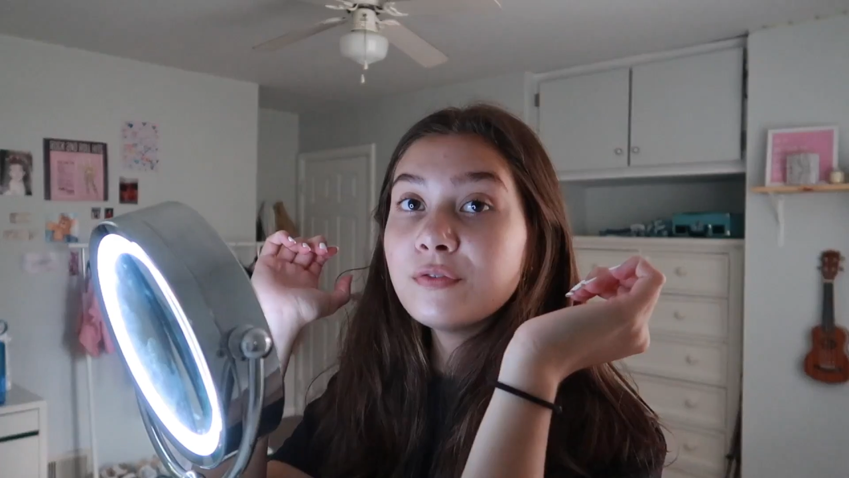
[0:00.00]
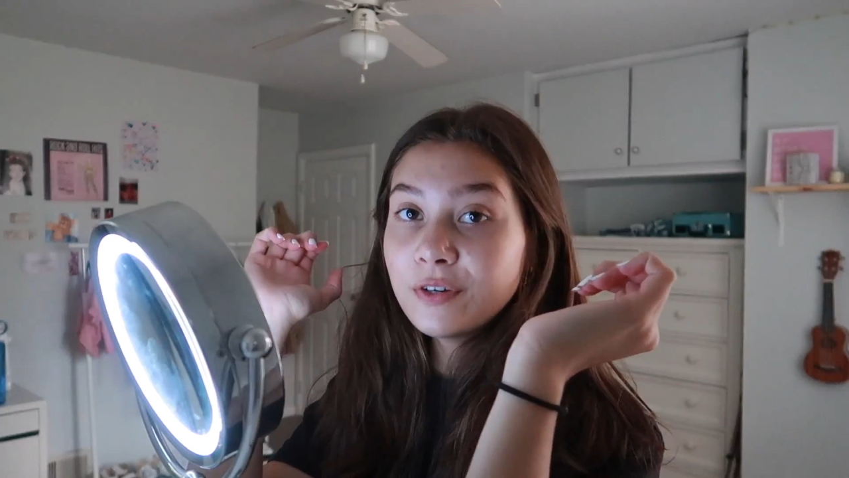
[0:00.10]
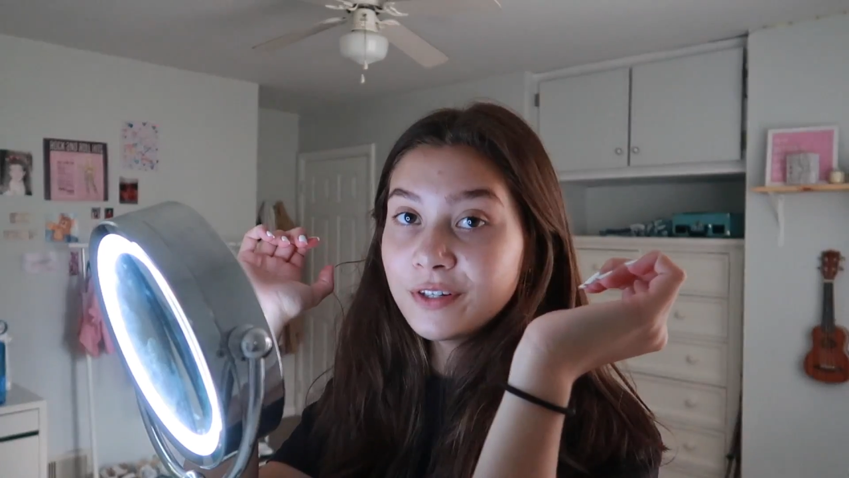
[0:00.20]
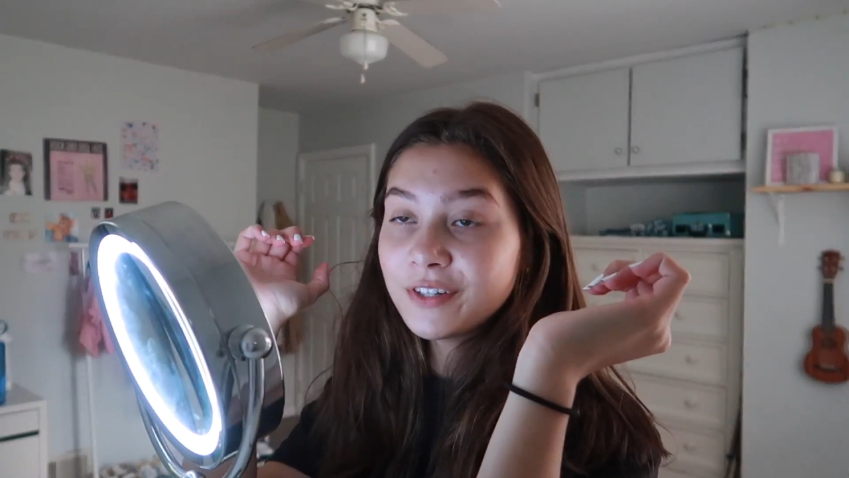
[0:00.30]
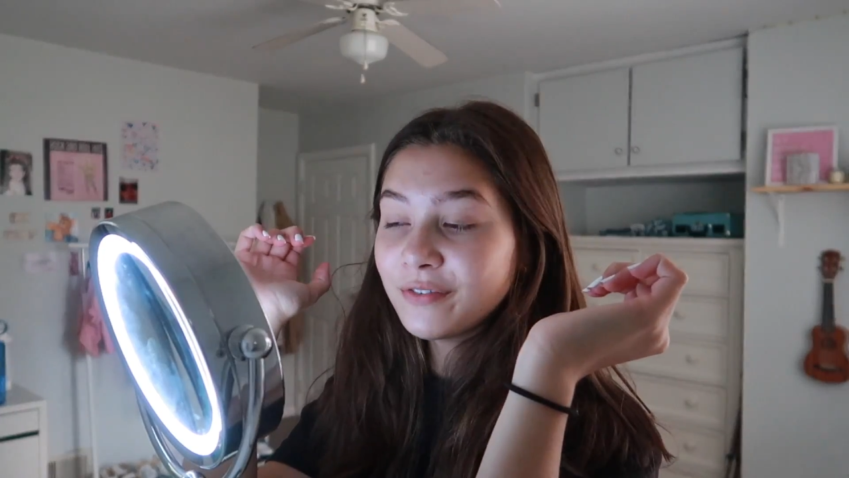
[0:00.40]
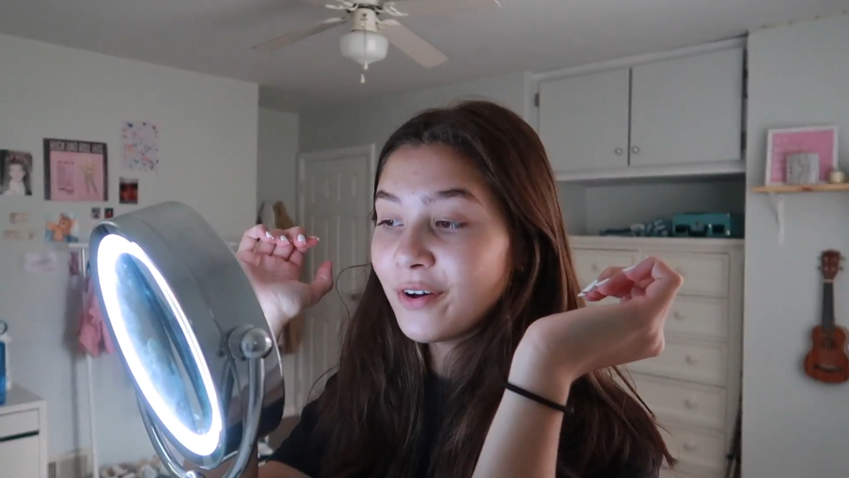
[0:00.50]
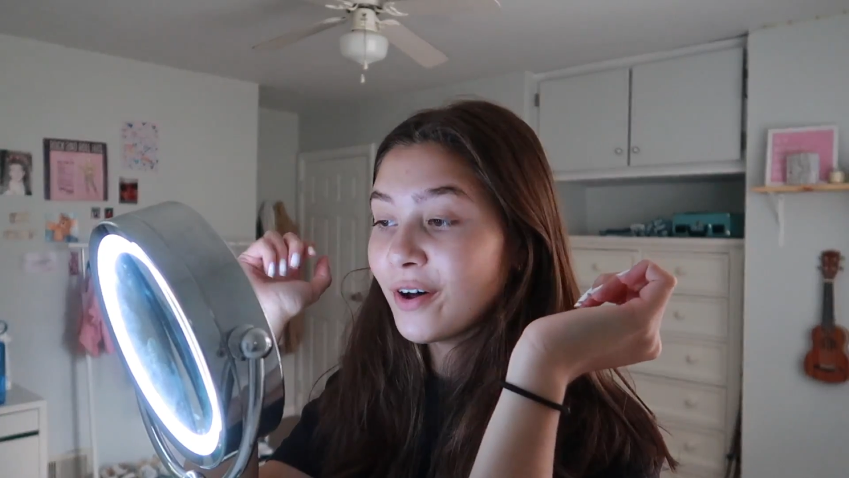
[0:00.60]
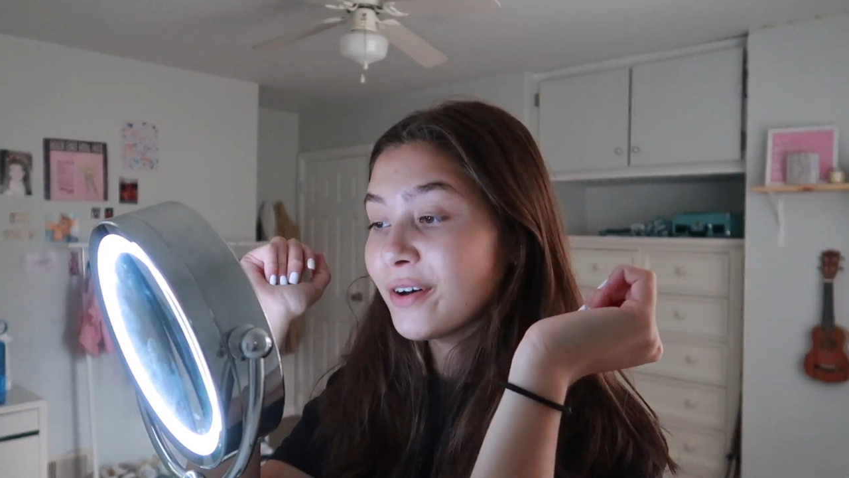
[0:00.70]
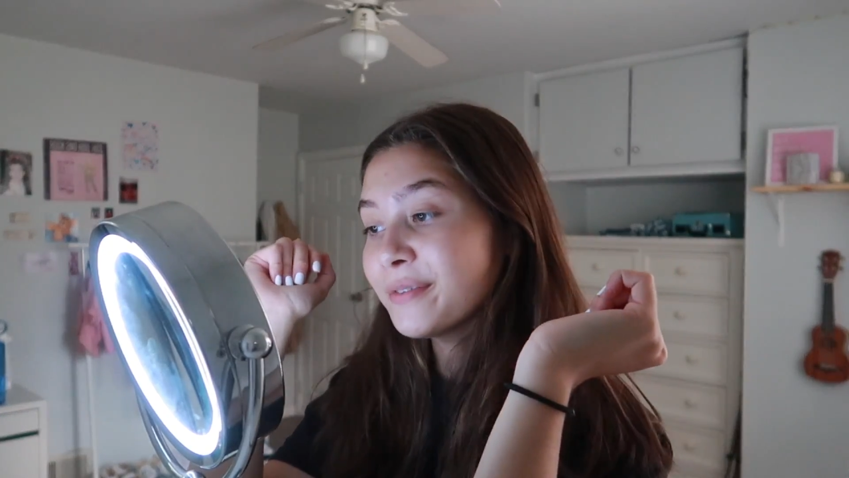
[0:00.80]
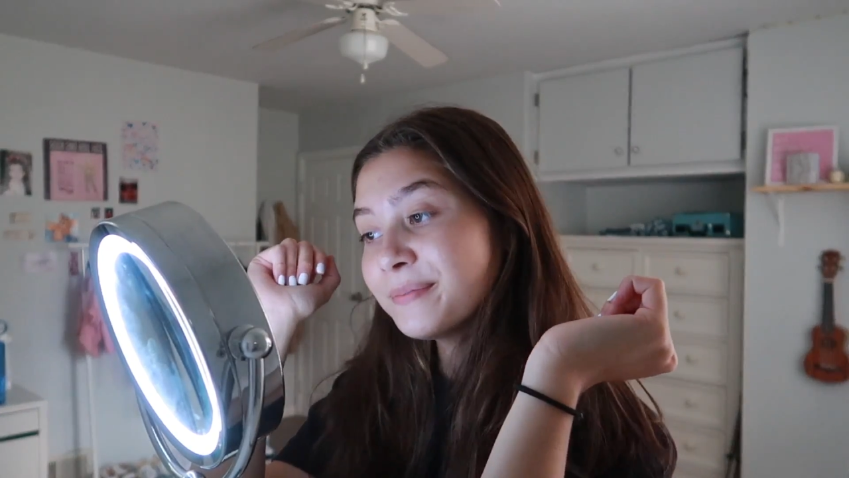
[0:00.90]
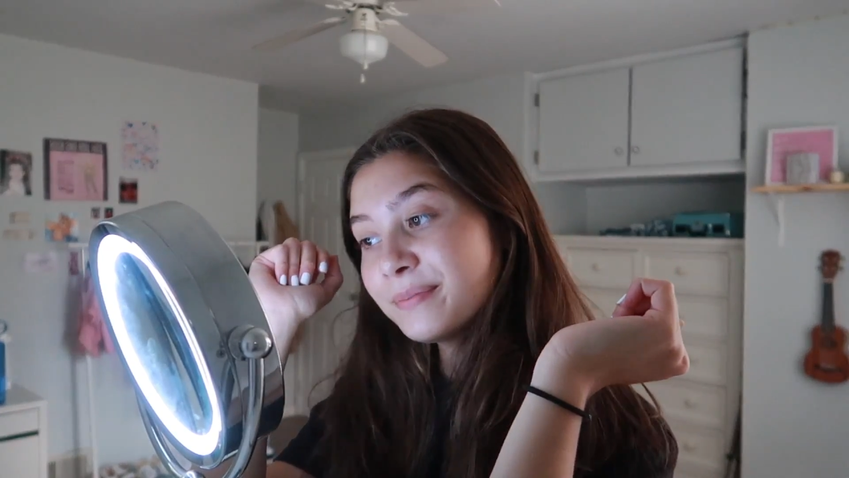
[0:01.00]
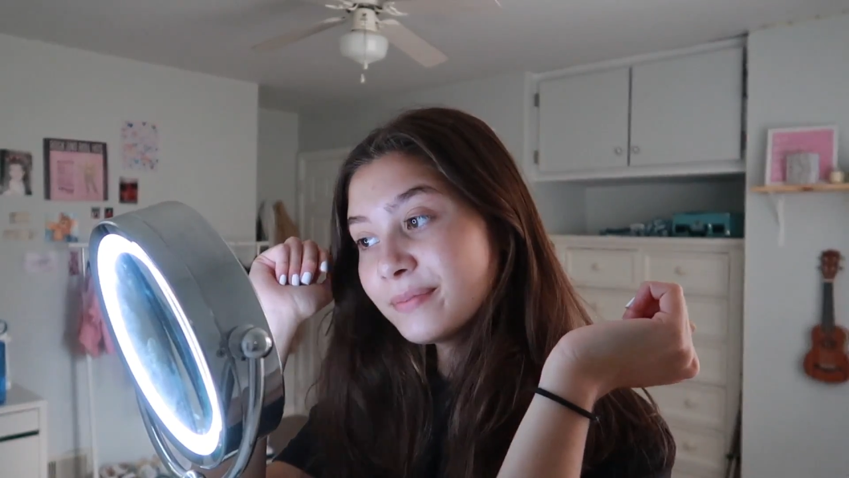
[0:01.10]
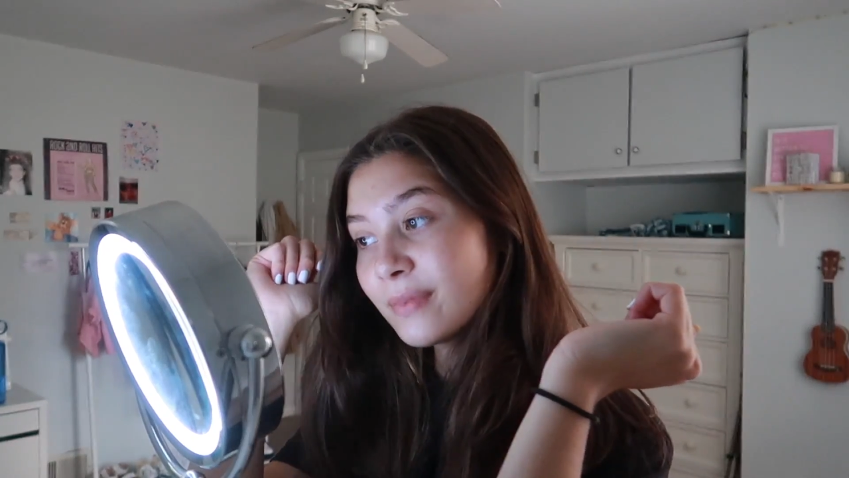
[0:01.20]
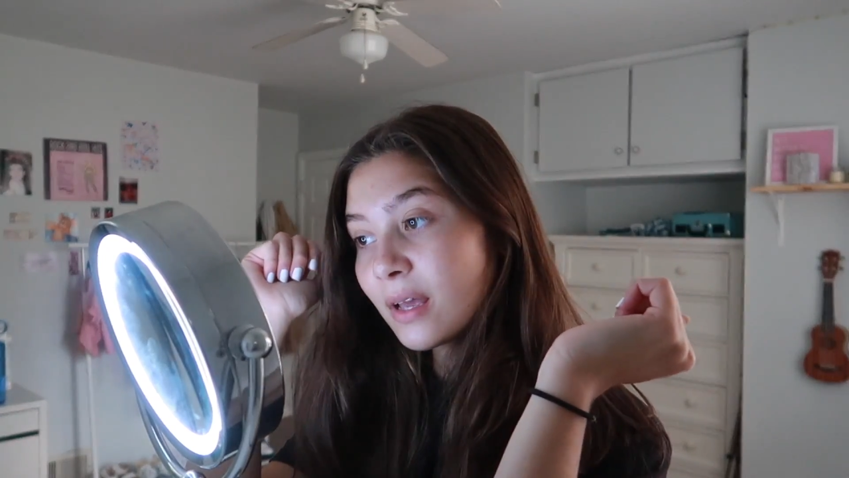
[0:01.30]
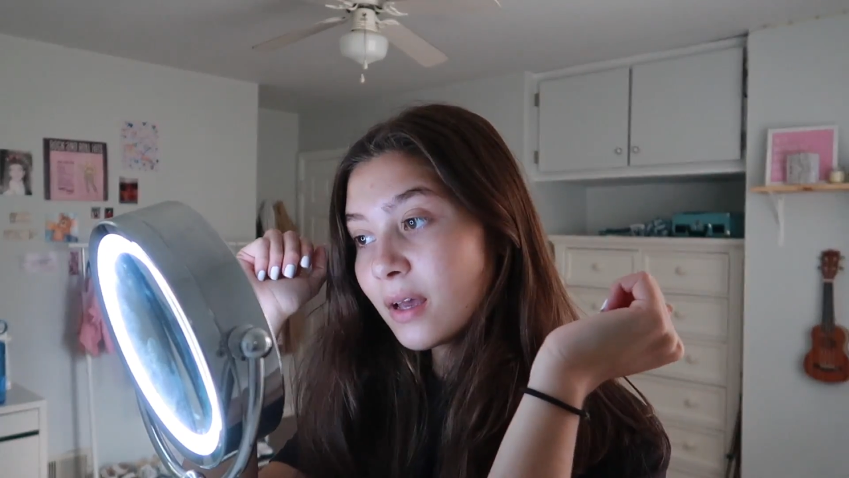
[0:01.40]
First of all,
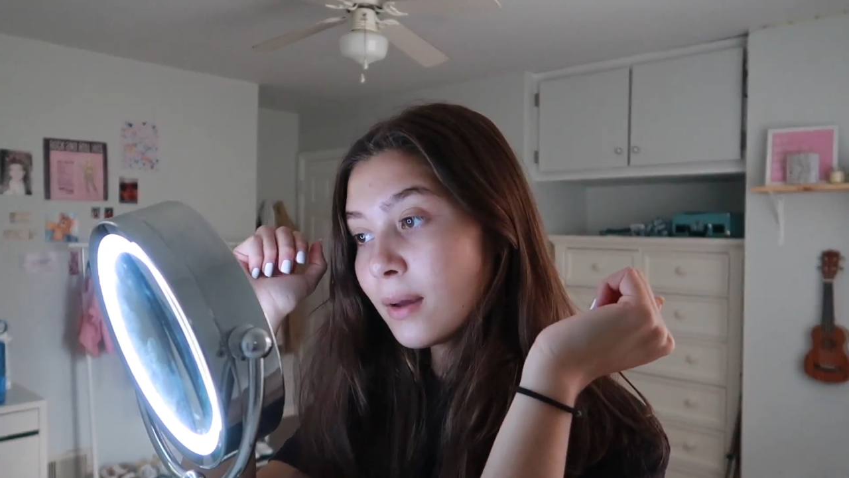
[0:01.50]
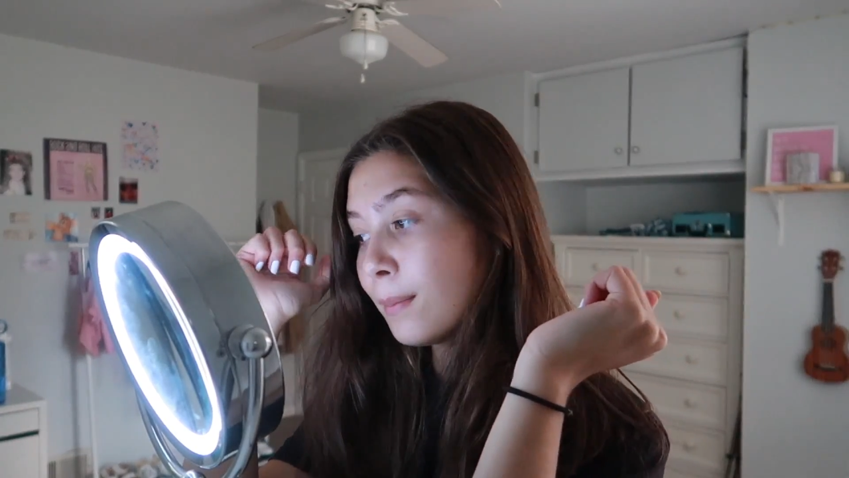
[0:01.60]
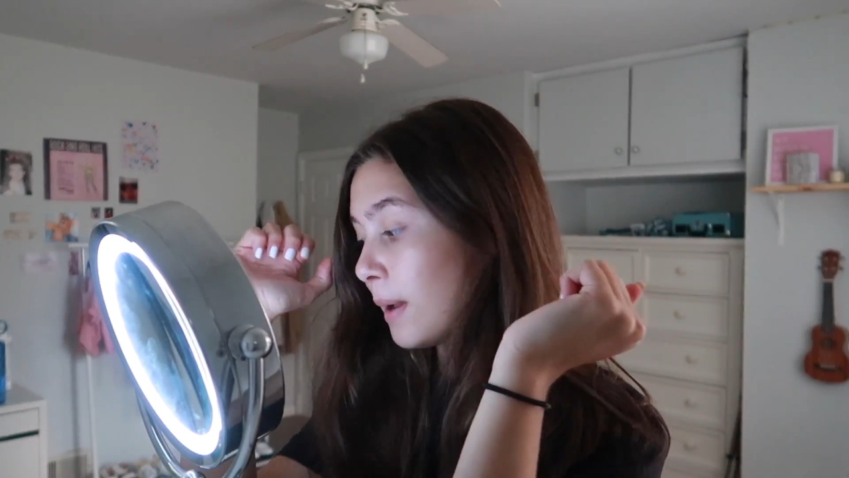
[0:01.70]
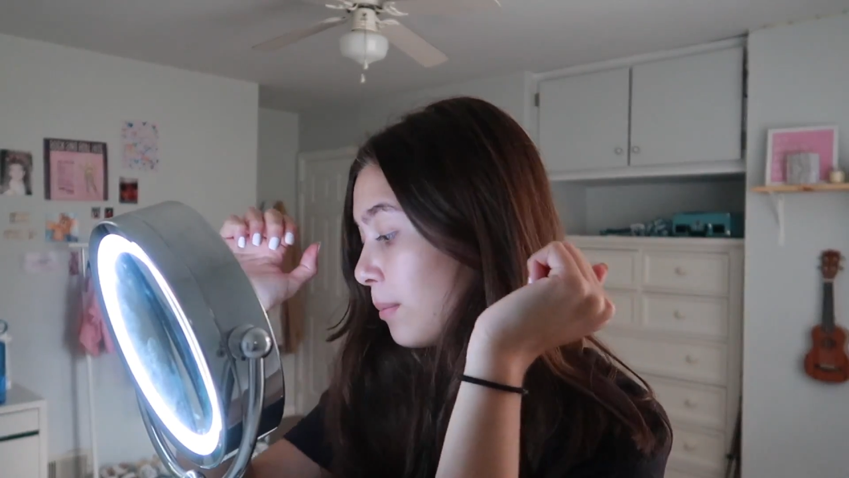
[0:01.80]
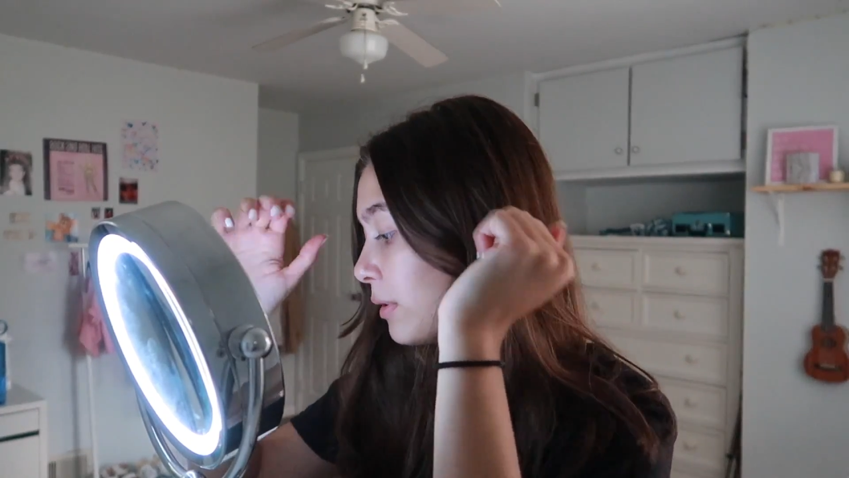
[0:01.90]
my